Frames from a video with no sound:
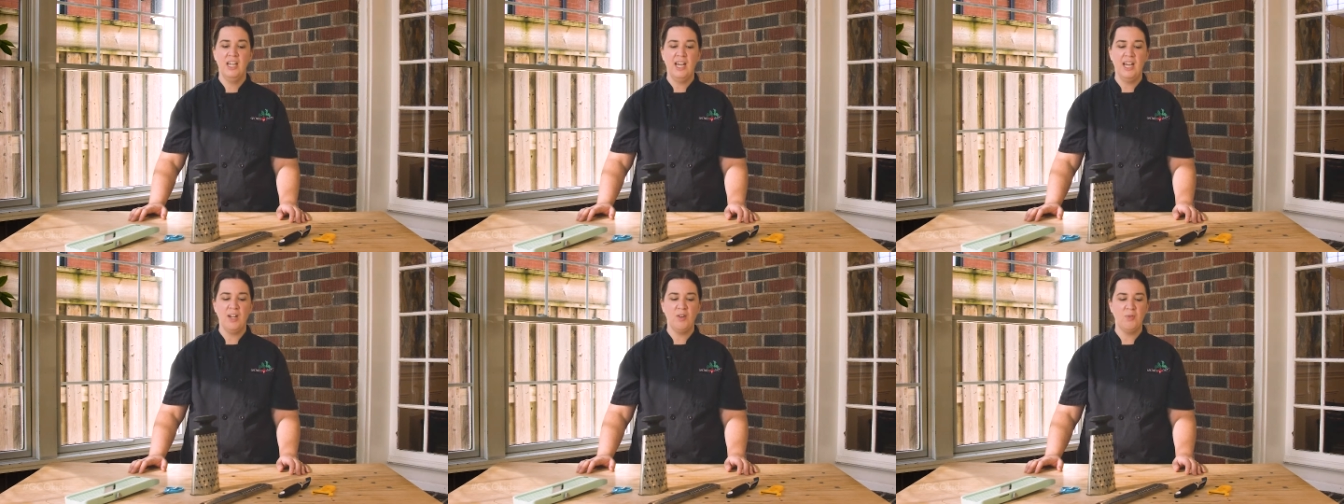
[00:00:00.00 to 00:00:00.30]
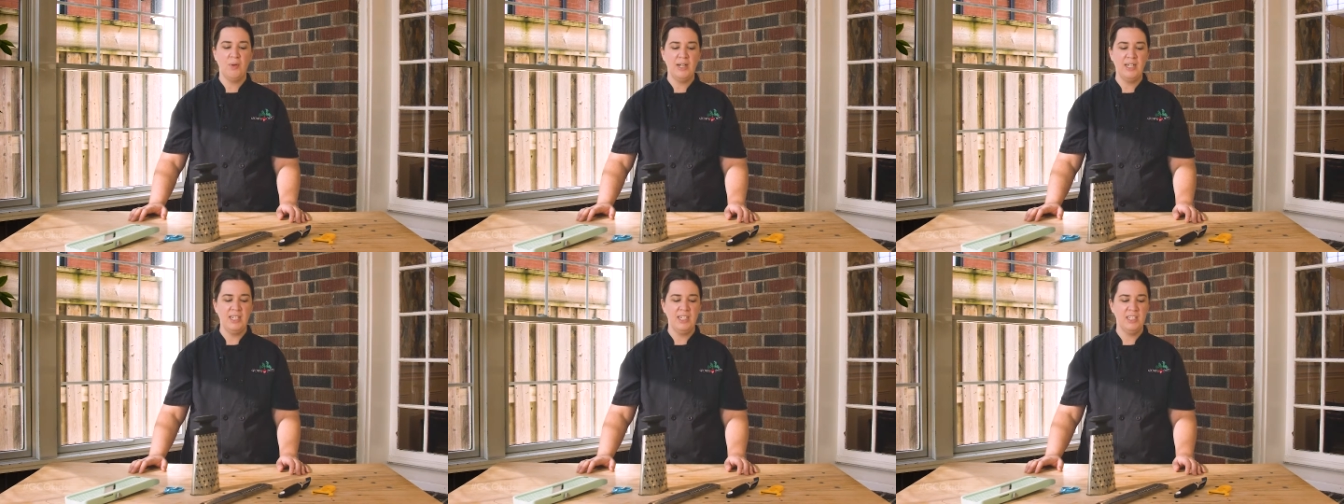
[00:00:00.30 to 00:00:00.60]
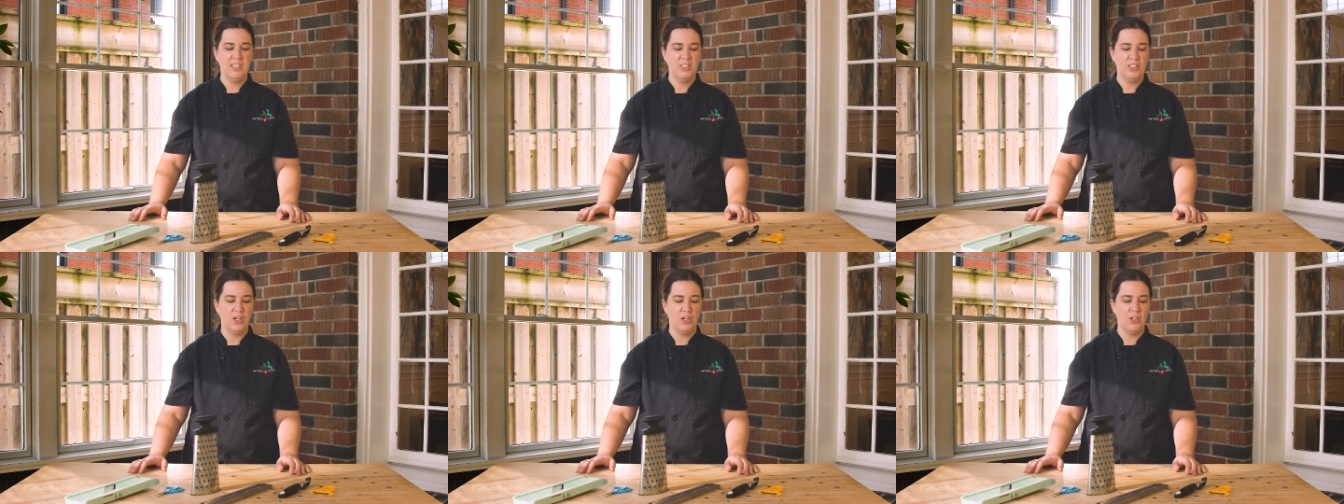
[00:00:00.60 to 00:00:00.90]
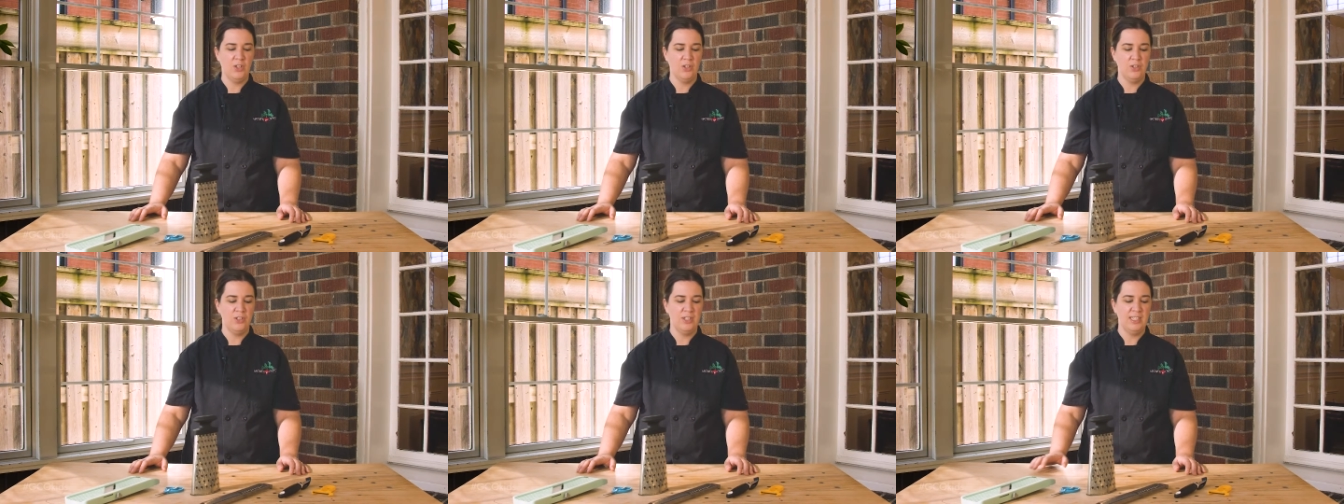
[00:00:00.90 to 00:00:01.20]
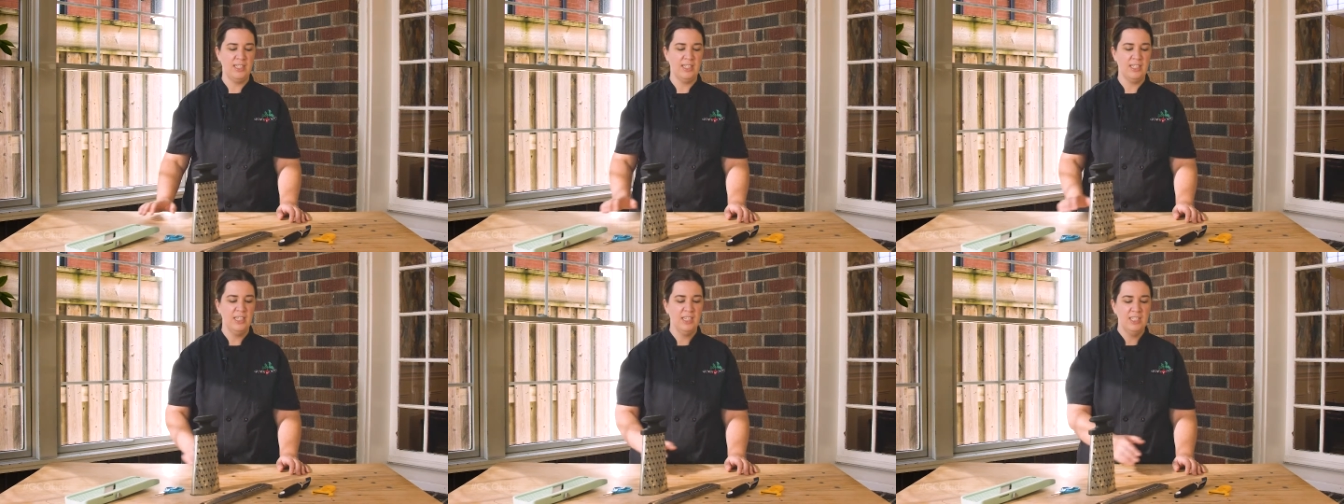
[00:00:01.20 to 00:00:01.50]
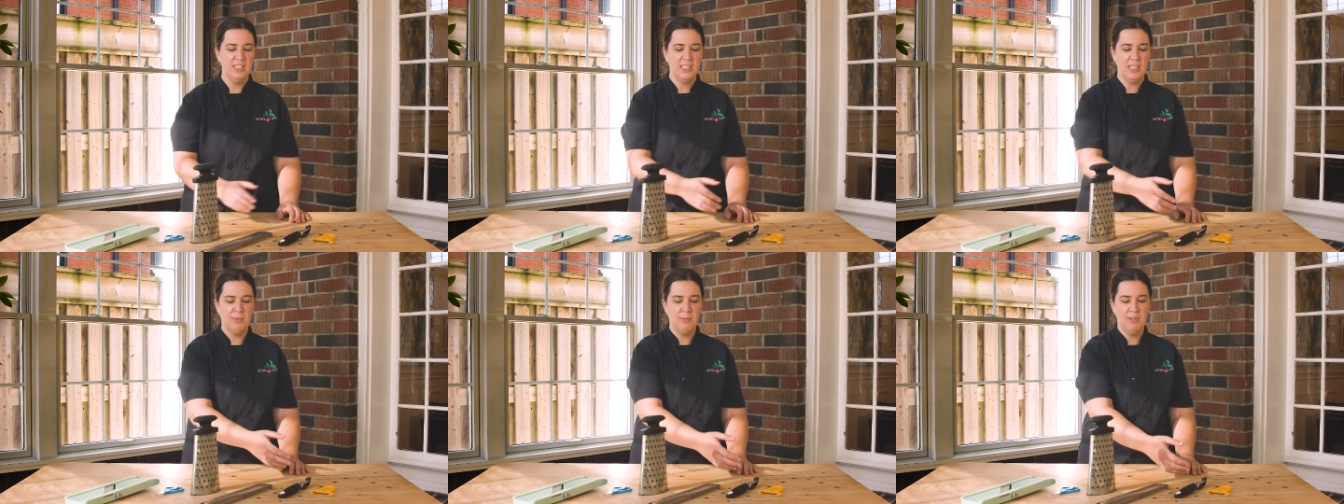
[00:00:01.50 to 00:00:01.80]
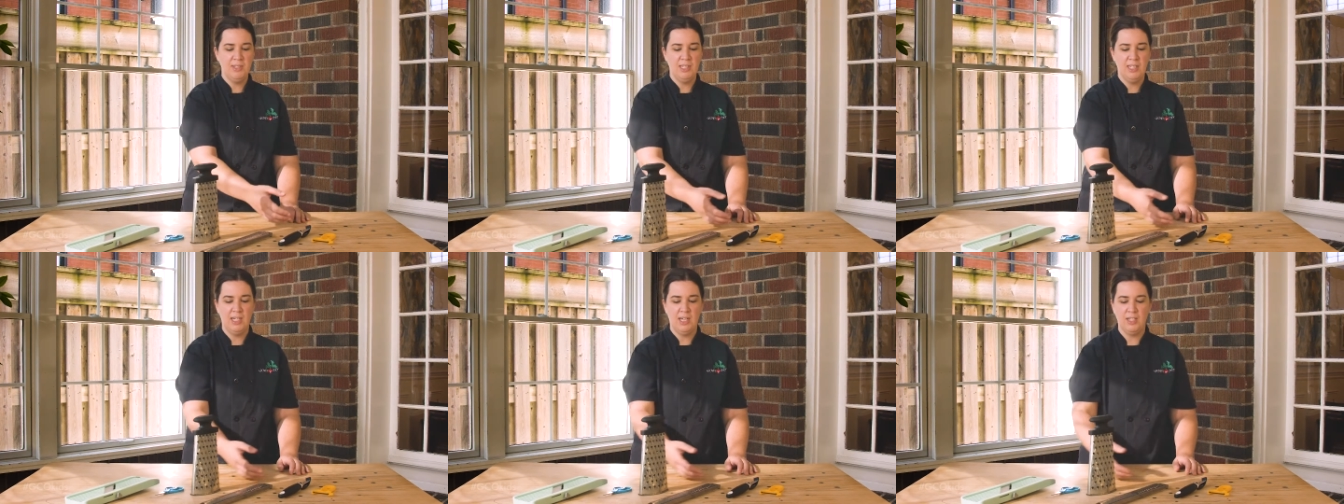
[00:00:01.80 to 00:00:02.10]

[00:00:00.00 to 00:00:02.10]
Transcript: and ready to start learning some of the